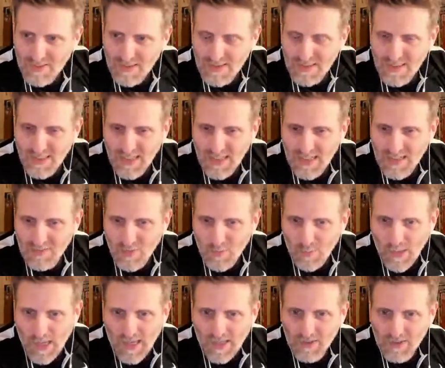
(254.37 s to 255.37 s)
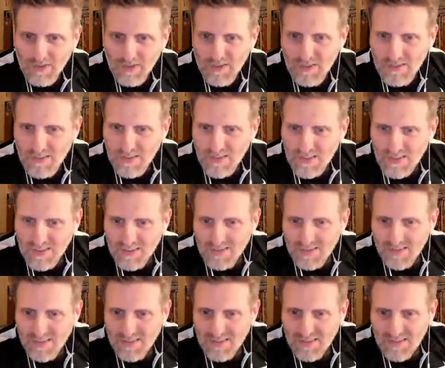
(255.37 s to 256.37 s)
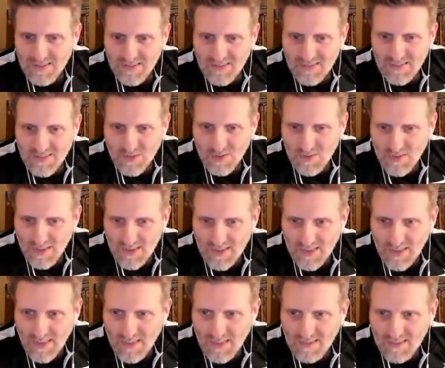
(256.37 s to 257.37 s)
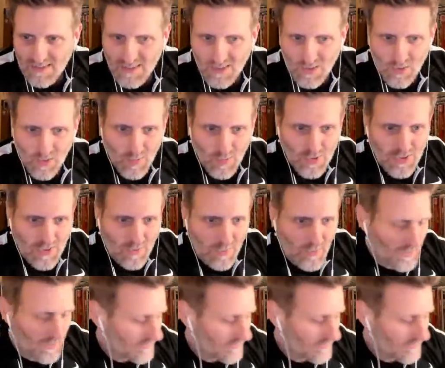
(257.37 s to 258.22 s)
at the end of a battle. Sort of like King Slurp or something.